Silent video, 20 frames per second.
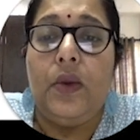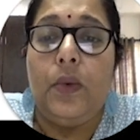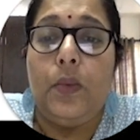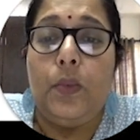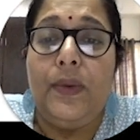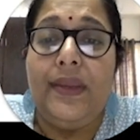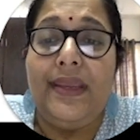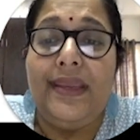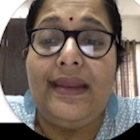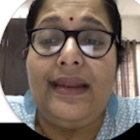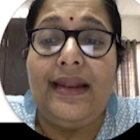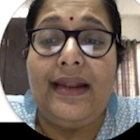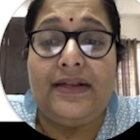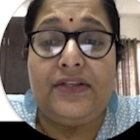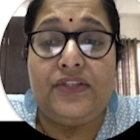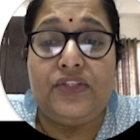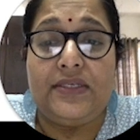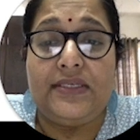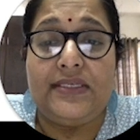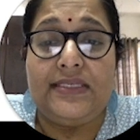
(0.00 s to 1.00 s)
We can
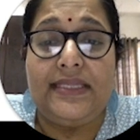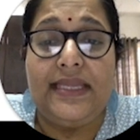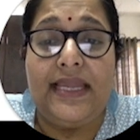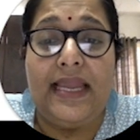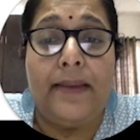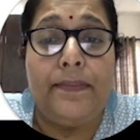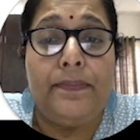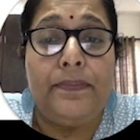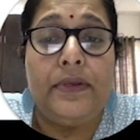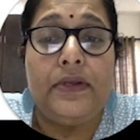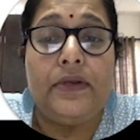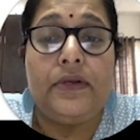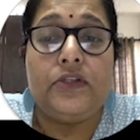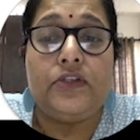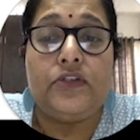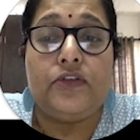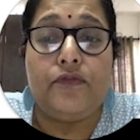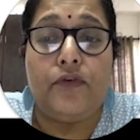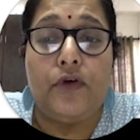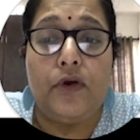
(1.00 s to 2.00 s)
adjust the appearance
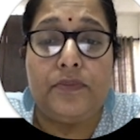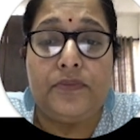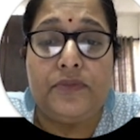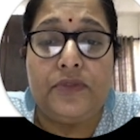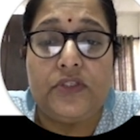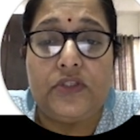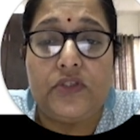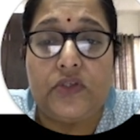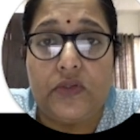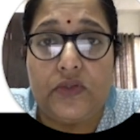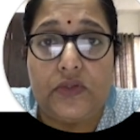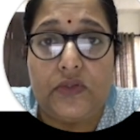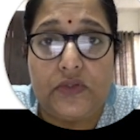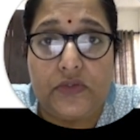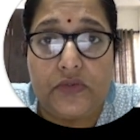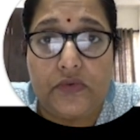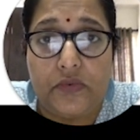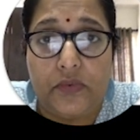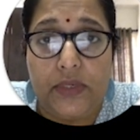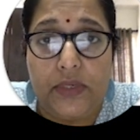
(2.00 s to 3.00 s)
of objects on the
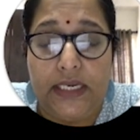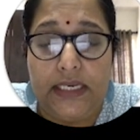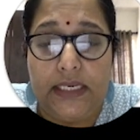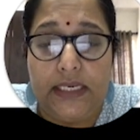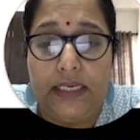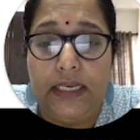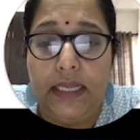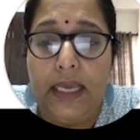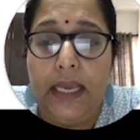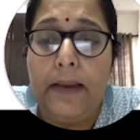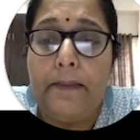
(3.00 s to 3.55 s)
screen